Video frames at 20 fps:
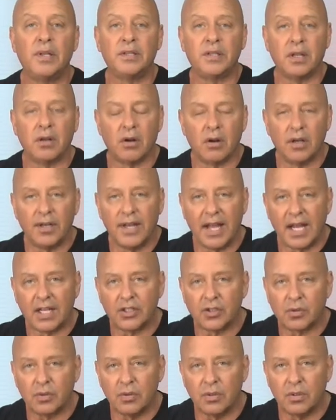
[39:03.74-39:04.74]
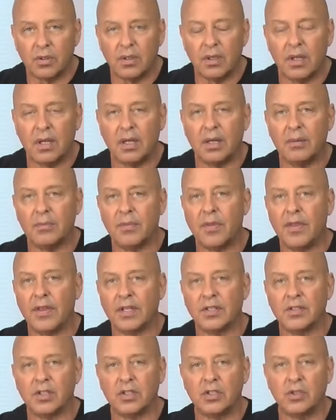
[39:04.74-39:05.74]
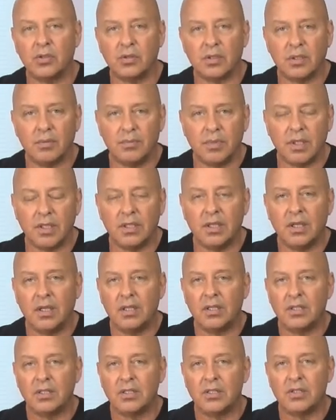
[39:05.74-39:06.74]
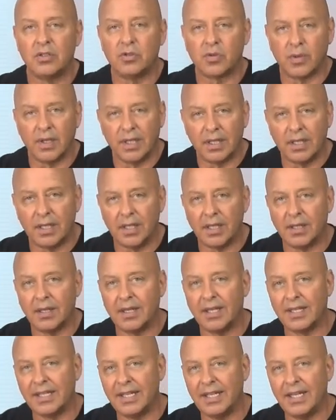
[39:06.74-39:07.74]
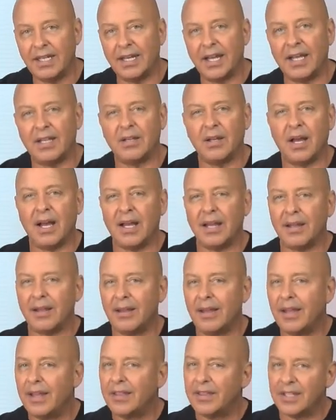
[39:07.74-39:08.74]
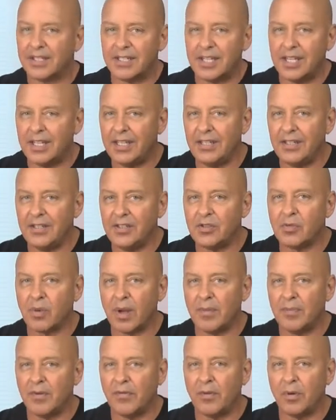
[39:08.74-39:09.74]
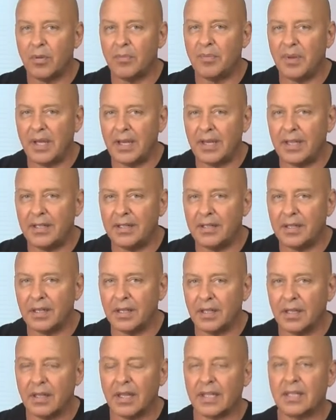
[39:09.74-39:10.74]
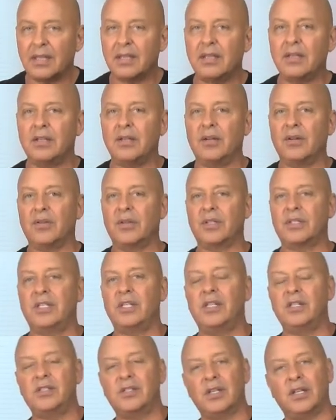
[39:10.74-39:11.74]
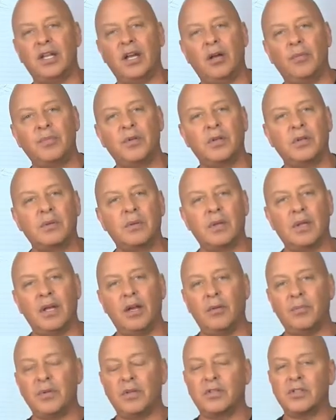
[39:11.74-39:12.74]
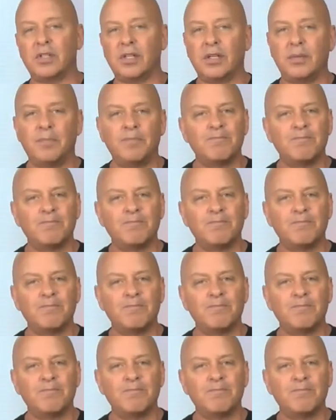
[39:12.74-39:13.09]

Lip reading: there are natural things that you can be drinking. Again, the teas right before bed, the teas that help you sleep.